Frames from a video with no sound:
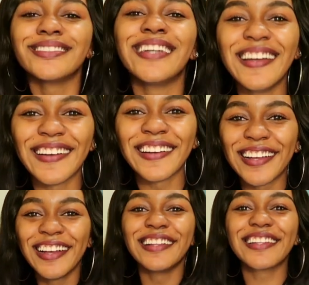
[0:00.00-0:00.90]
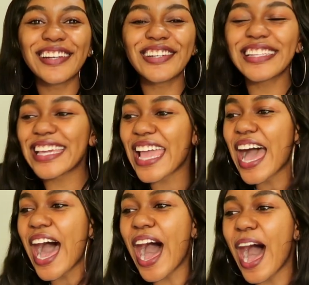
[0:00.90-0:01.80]
Literally,
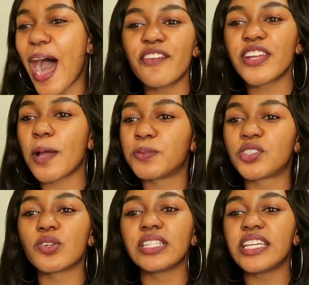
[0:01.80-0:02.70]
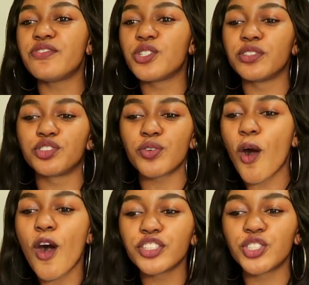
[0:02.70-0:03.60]
every episode leaves you
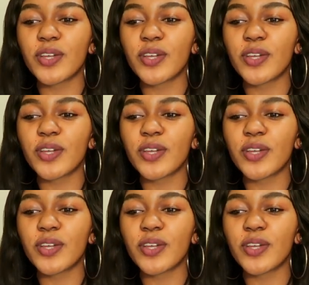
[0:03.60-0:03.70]
enthralled,